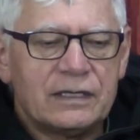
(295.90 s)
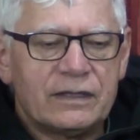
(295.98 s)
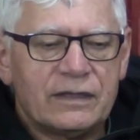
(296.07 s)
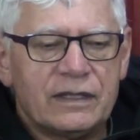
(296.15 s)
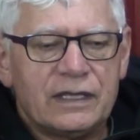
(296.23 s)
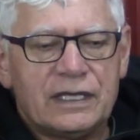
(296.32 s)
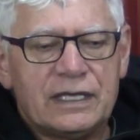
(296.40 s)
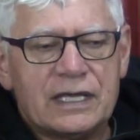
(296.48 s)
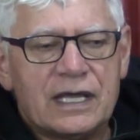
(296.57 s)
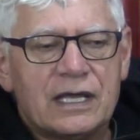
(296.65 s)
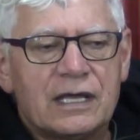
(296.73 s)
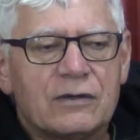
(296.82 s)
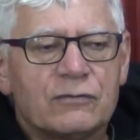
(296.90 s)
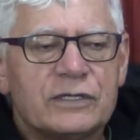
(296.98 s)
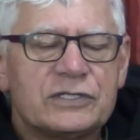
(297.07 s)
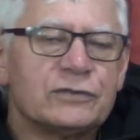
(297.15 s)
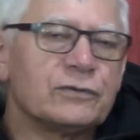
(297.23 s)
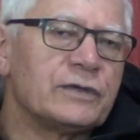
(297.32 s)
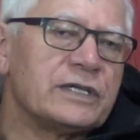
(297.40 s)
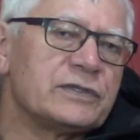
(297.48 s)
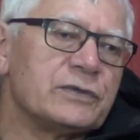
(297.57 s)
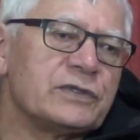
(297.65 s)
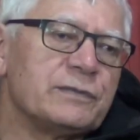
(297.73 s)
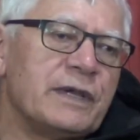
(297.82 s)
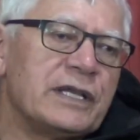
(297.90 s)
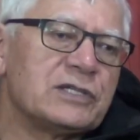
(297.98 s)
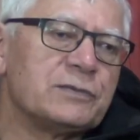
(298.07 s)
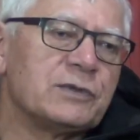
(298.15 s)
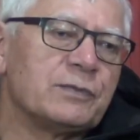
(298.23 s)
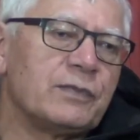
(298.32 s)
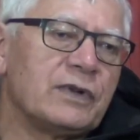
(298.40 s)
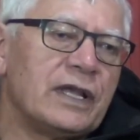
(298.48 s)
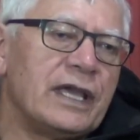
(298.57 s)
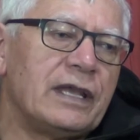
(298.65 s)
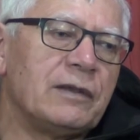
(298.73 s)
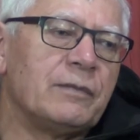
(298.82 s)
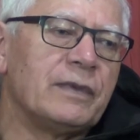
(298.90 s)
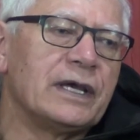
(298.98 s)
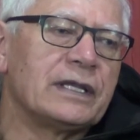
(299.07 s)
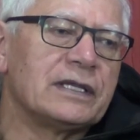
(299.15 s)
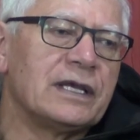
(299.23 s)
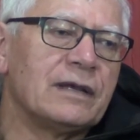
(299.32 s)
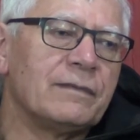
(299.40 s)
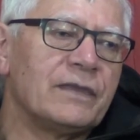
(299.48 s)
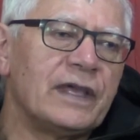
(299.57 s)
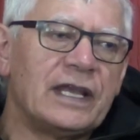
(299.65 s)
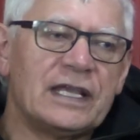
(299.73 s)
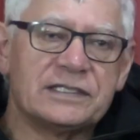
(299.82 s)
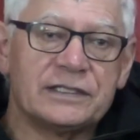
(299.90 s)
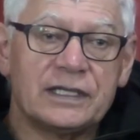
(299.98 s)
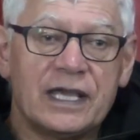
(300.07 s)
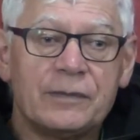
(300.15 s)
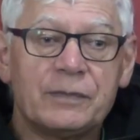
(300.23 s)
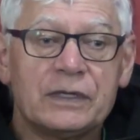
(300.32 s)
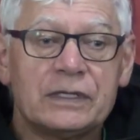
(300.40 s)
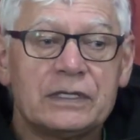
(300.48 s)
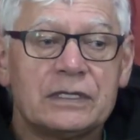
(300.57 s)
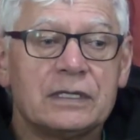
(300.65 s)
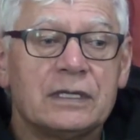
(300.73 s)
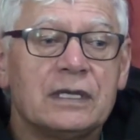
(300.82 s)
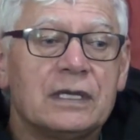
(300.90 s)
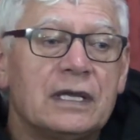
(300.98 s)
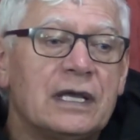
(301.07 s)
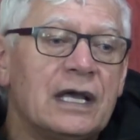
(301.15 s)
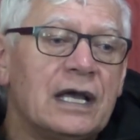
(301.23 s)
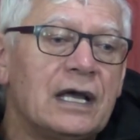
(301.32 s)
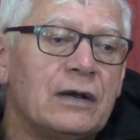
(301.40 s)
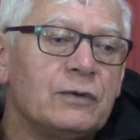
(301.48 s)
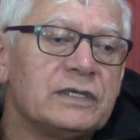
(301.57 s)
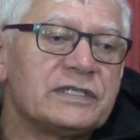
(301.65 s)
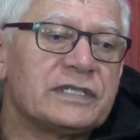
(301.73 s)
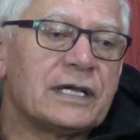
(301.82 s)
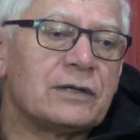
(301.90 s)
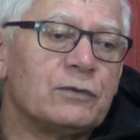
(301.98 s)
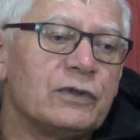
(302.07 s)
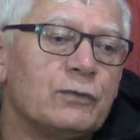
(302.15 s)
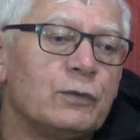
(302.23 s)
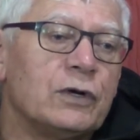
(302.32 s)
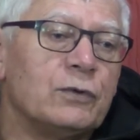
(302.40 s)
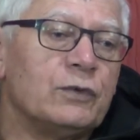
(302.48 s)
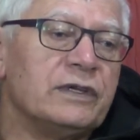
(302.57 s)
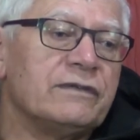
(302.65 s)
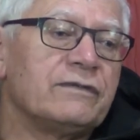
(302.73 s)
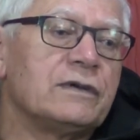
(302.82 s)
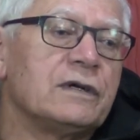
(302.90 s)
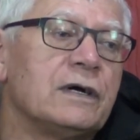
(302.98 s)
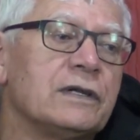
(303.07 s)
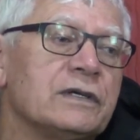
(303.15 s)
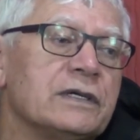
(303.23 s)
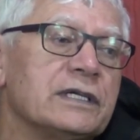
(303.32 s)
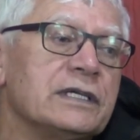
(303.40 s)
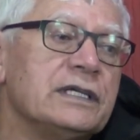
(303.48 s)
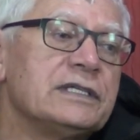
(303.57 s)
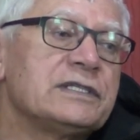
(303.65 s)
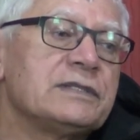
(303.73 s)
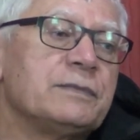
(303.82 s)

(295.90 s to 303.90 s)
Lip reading: the regional resource management plan, but that hasn't happened. We're stuck with what we've got, I guess,